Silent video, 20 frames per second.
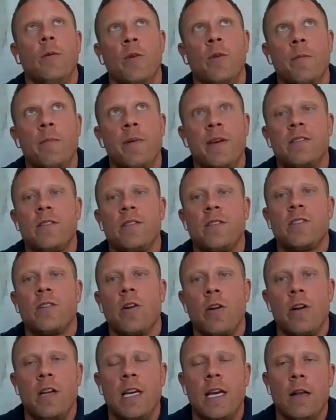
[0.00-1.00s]
when the business
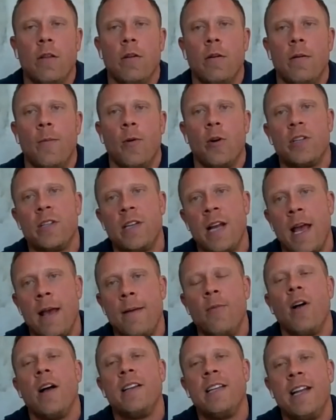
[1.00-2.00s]
started to get a little more
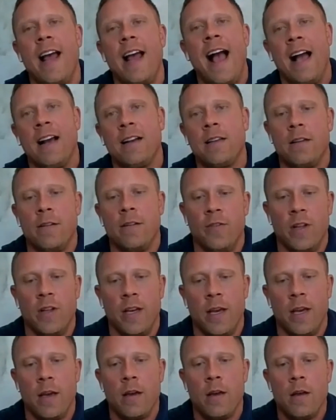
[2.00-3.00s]
stable, I did
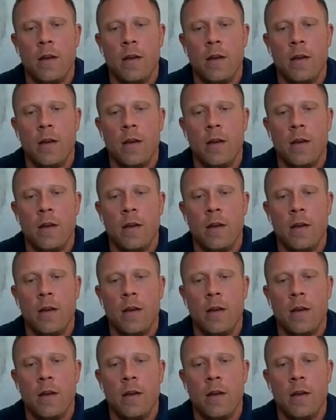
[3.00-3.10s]
actively